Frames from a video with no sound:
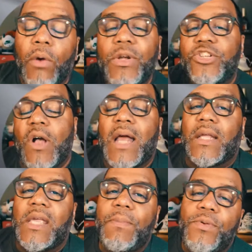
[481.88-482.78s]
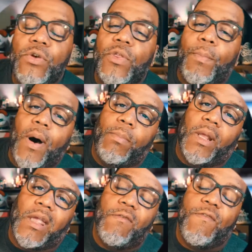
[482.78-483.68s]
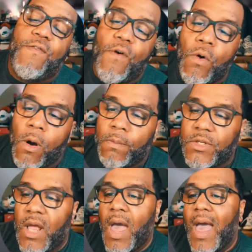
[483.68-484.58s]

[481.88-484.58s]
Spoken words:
We're trying to keep you, the public, informed